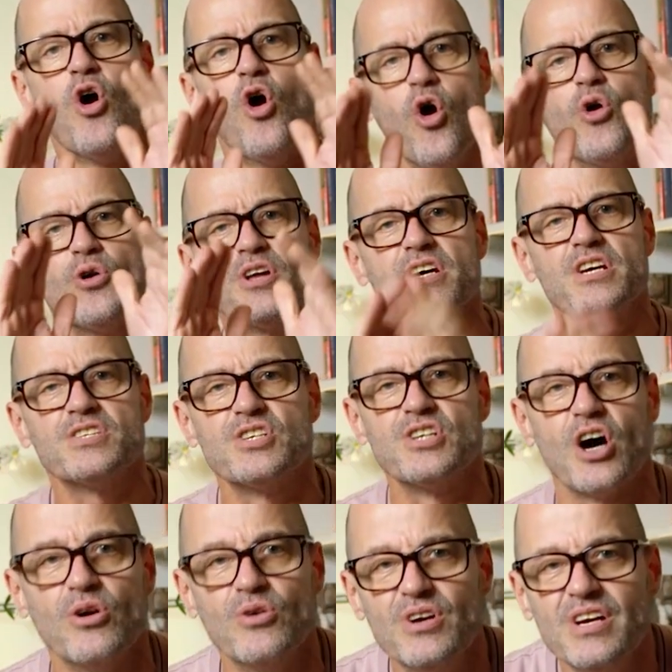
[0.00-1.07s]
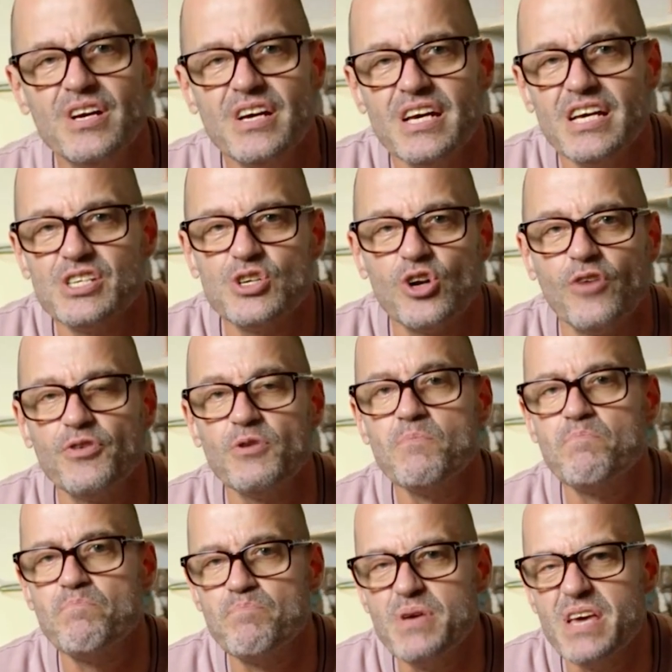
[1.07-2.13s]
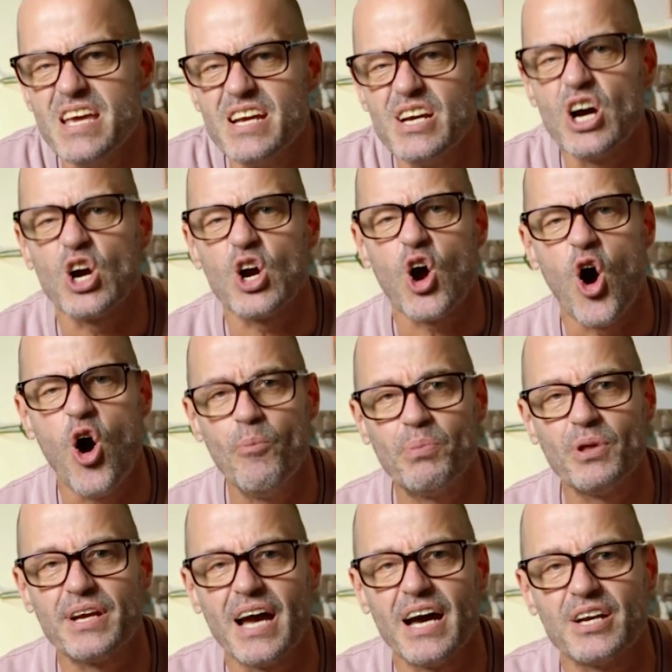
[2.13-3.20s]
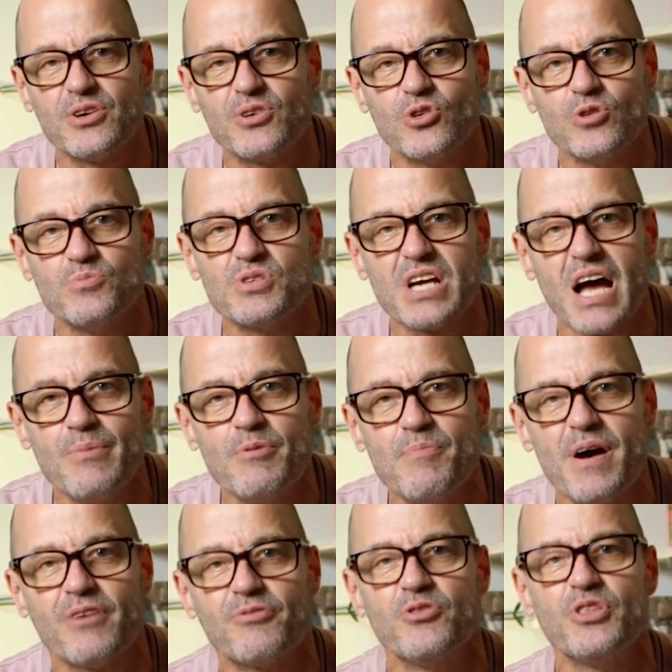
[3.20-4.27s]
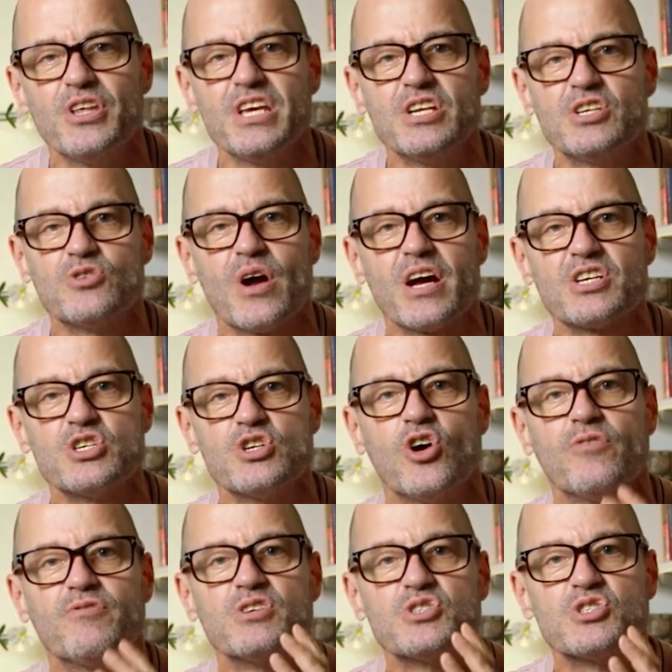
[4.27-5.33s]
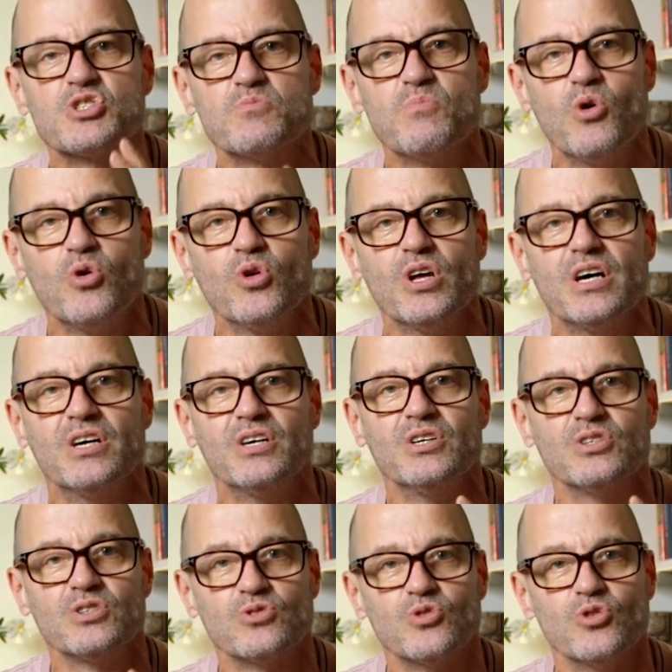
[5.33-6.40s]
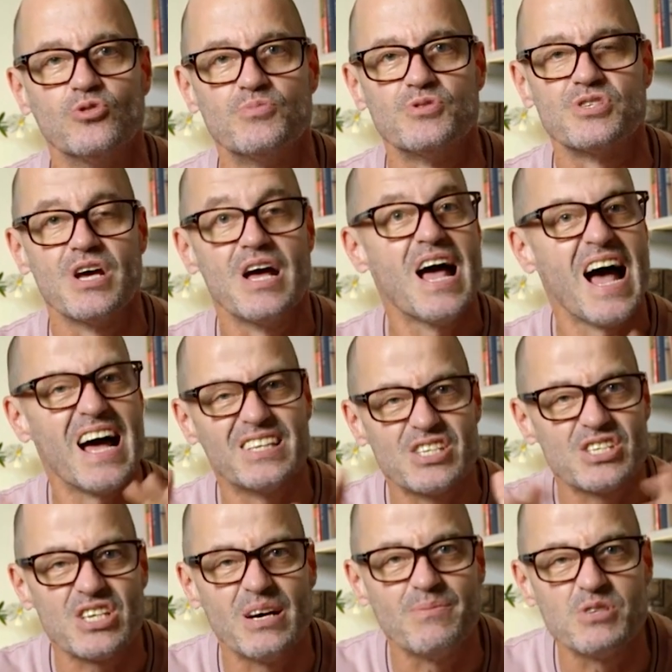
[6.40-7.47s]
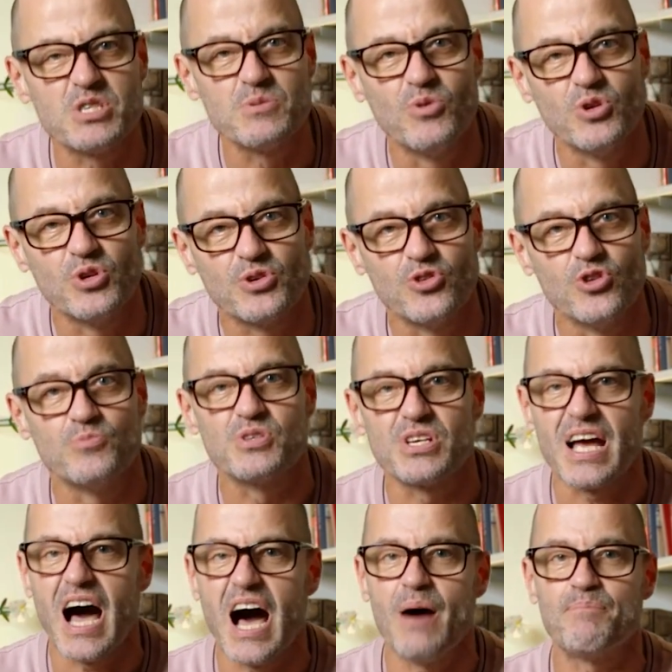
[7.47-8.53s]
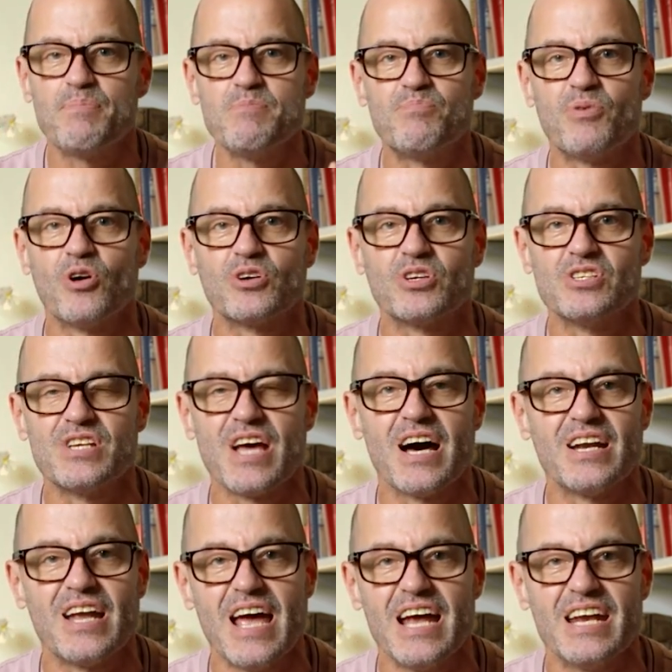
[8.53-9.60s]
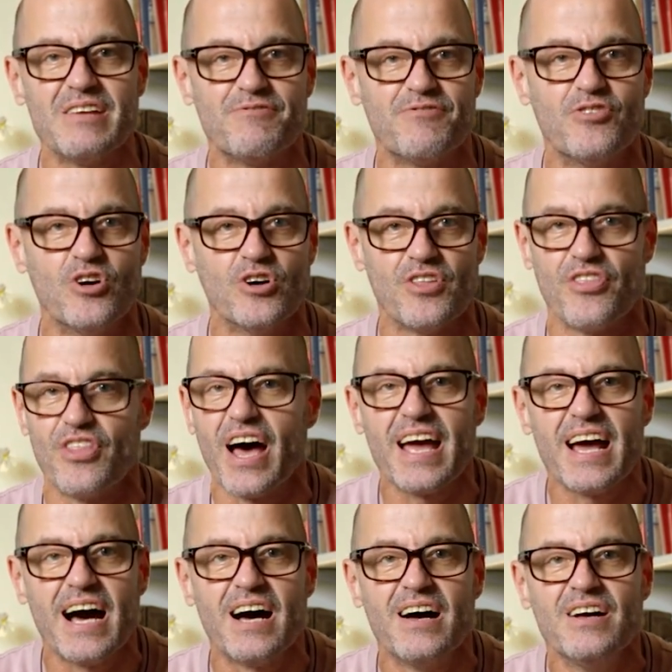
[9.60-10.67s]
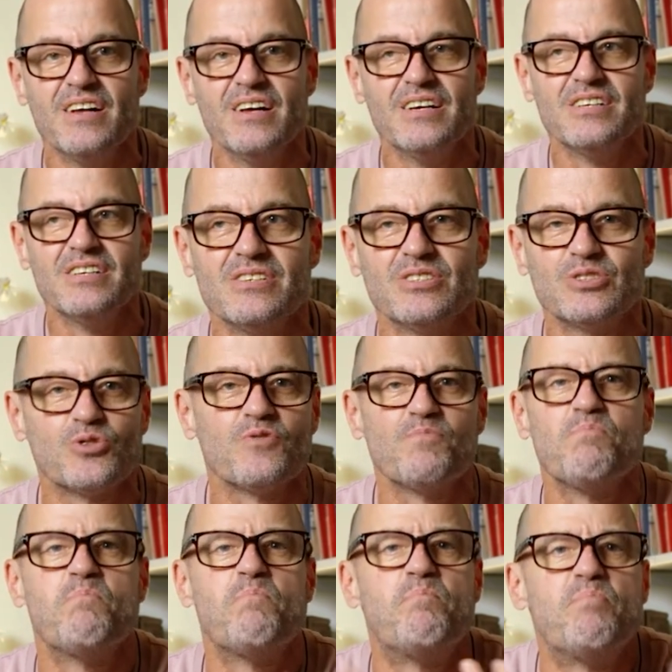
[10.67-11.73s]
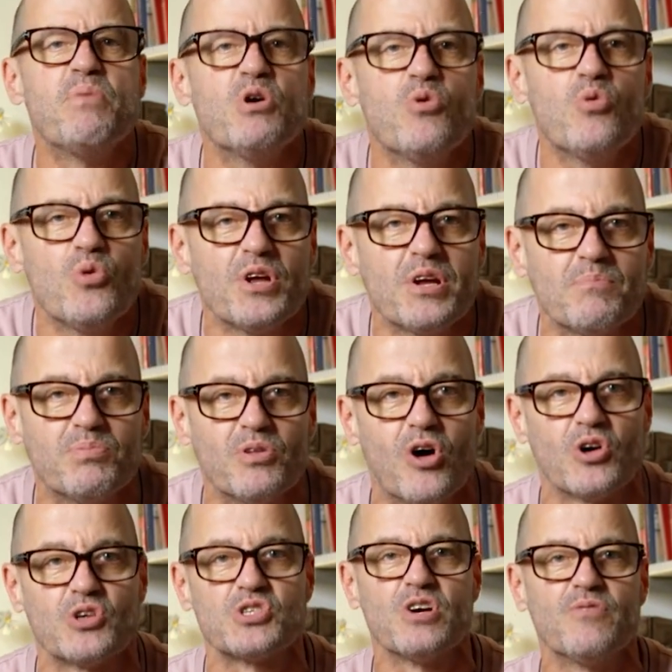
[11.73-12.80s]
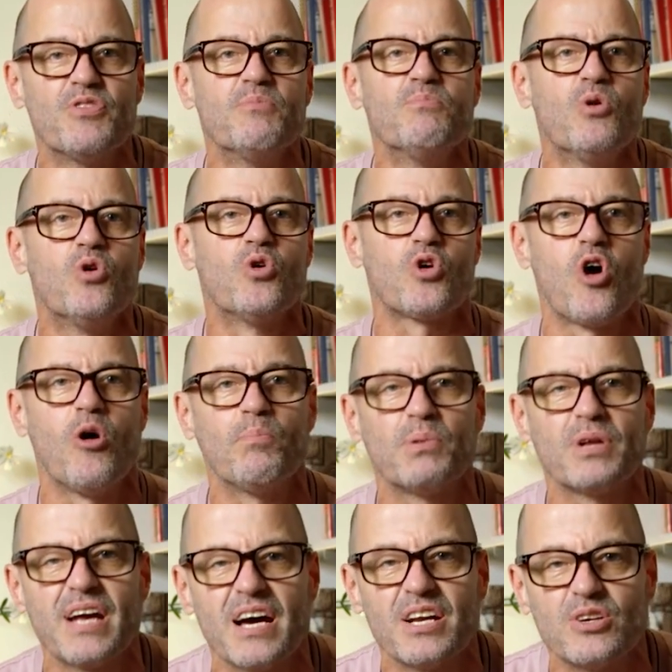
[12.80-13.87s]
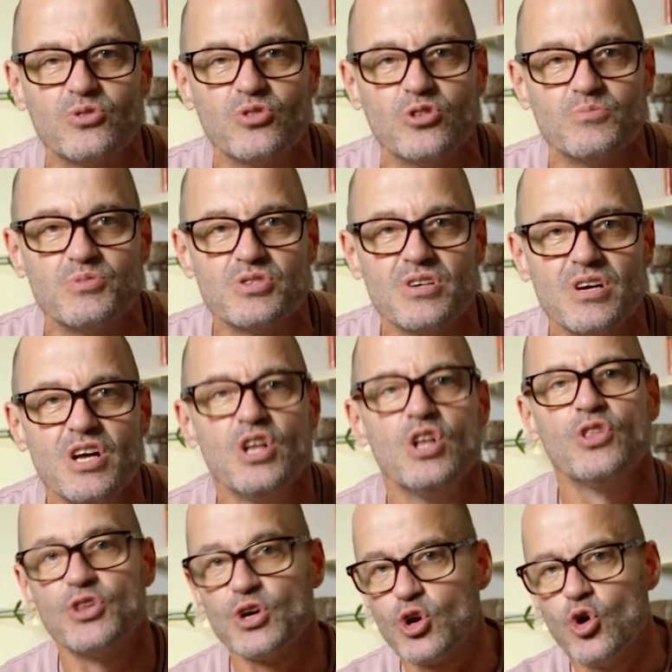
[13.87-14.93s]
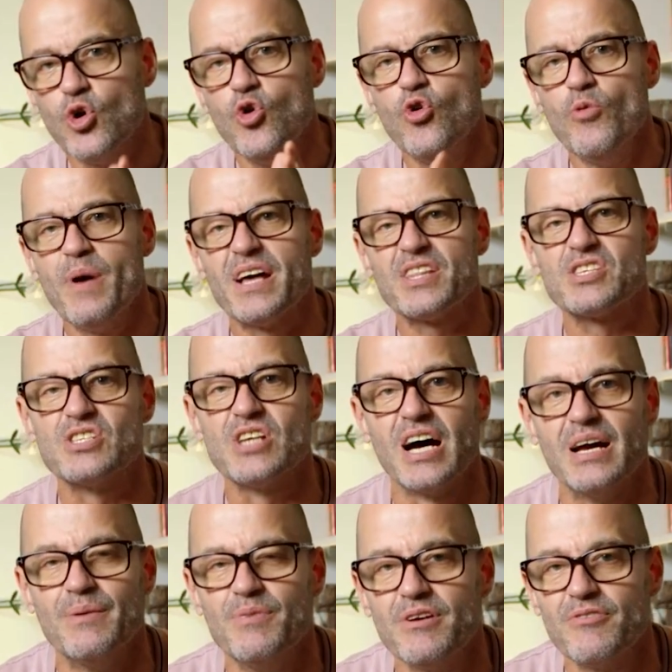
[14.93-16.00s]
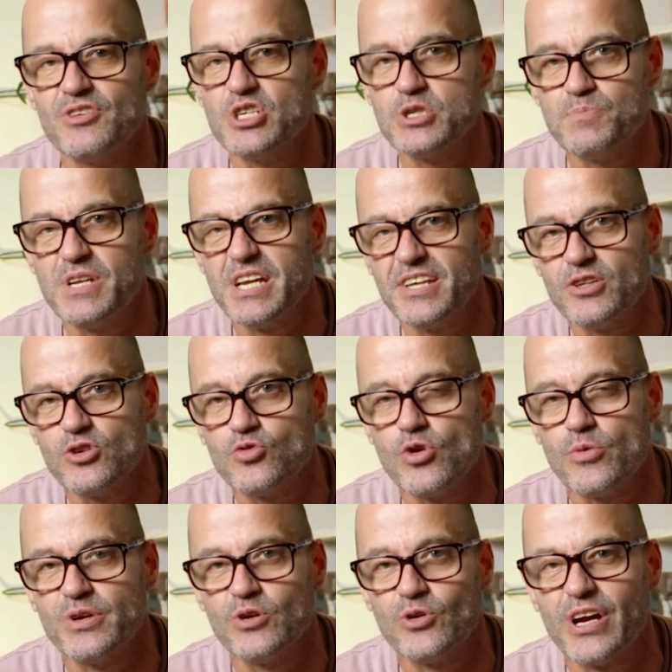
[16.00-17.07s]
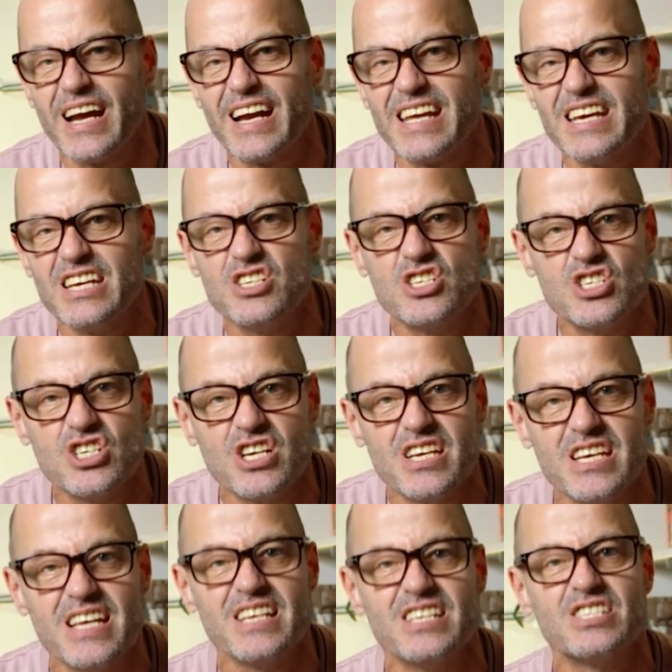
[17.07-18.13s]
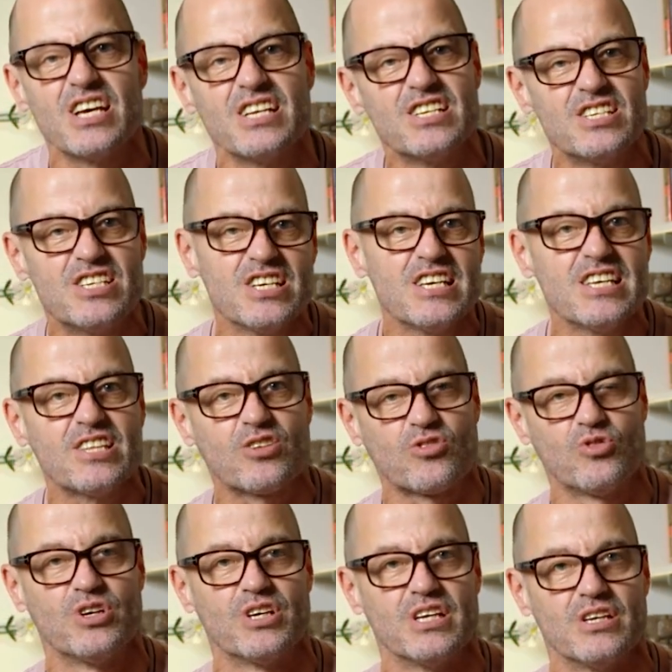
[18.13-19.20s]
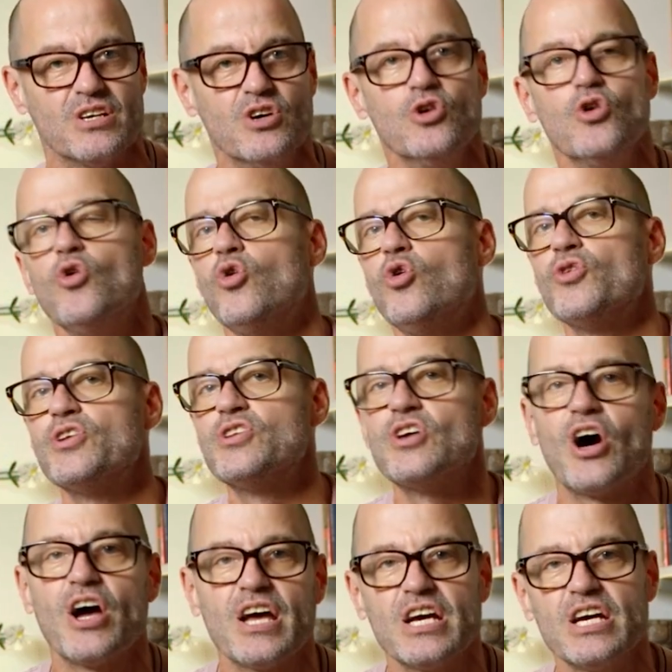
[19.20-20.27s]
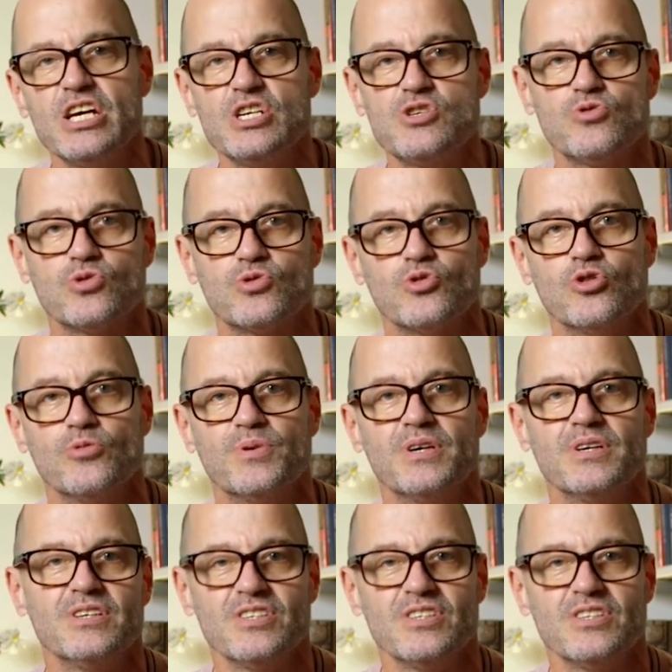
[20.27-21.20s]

All you need to know is that often big, complicated groups come about from the interaction of smaller groups. And some smaller groups can't be broken down any further. They are sort of building blocks of the more complicated groups. The cool maths name for this particular group we're looking at here, G, is D3, or the dihedral group